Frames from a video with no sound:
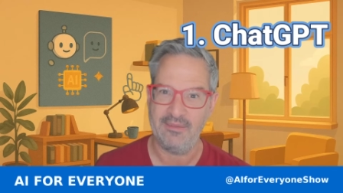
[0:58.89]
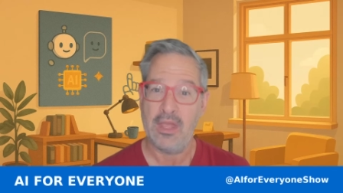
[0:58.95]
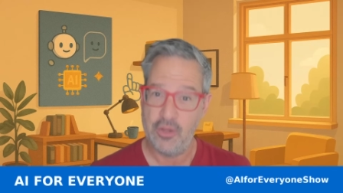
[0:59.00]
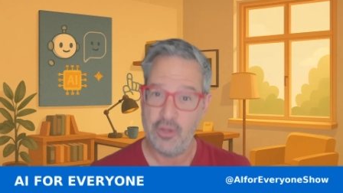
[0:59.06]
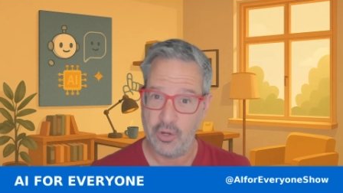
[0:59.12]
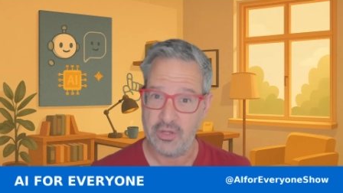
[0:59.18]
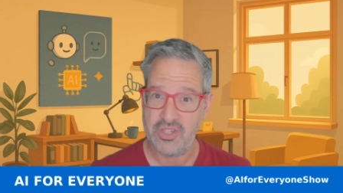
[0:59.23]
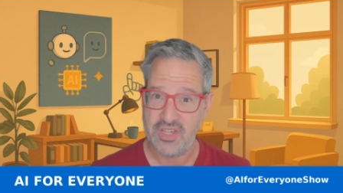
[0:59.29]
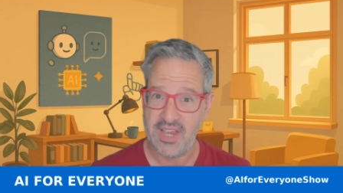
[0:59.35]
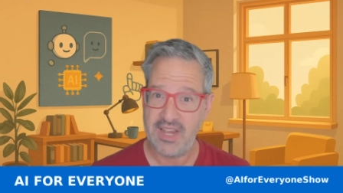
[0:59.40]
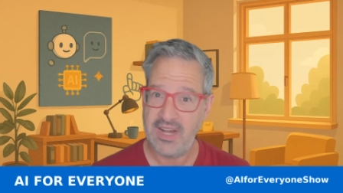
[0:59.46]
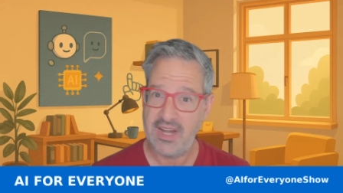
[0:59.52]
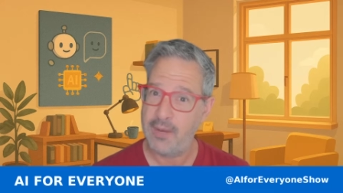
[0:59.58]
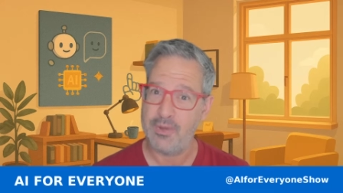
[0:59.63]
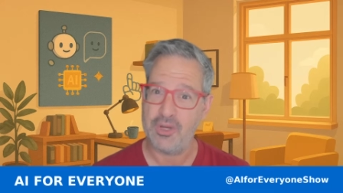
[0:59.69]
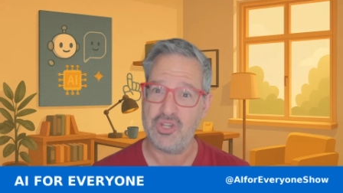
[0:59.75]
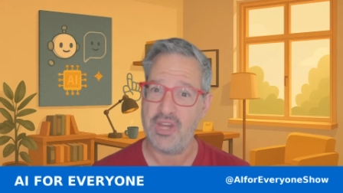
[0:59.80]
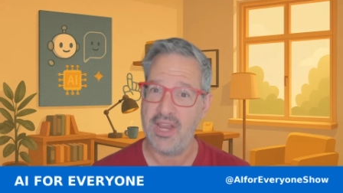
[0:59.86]
You can sign up
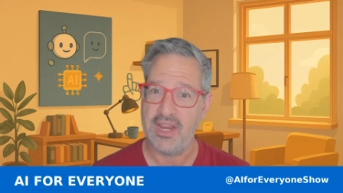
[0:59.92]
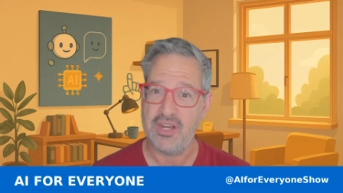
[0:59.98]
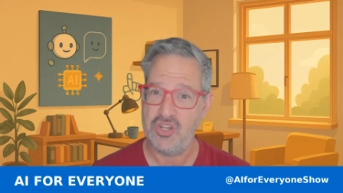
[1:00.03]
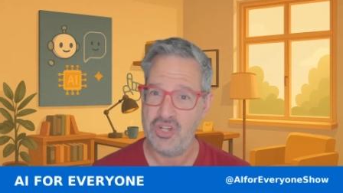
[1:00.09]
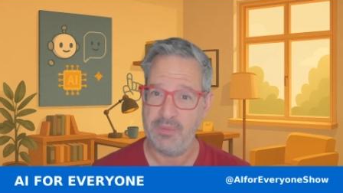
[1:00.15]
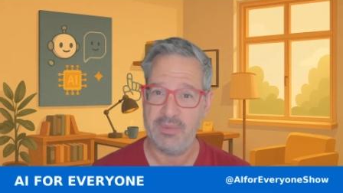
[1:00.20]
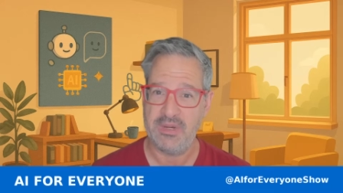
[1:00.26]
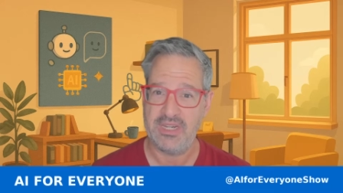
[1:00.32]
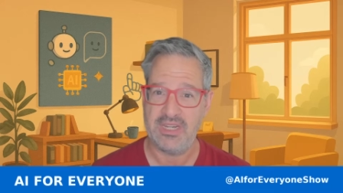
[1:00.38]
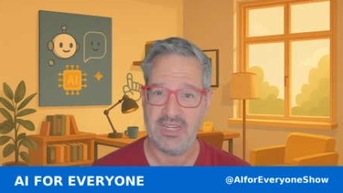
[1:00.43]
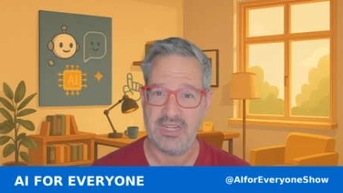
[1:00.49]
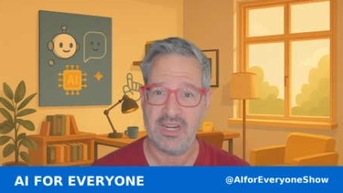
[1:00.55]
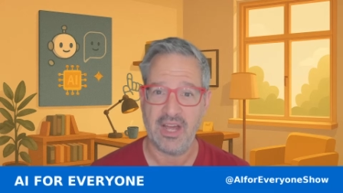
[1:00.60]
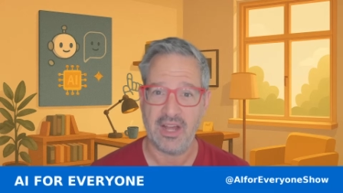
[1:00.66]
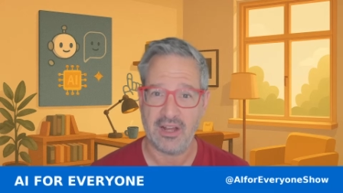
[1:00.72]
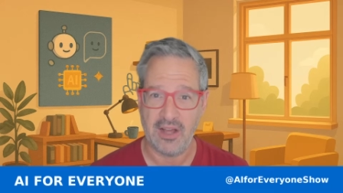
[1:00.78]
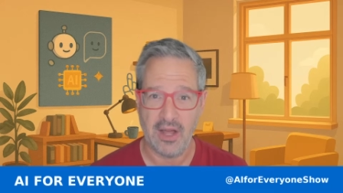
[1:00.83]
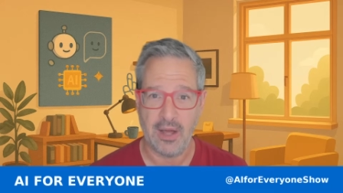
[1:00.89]
at
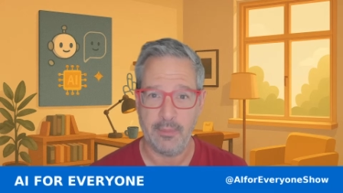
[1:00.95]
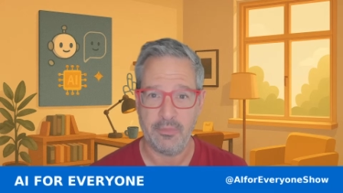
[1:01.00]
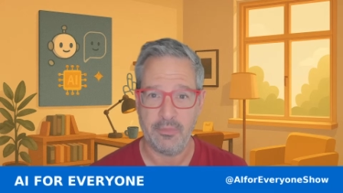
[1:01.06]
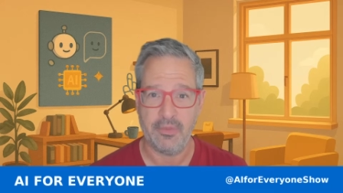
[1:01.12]
chatgpt.com.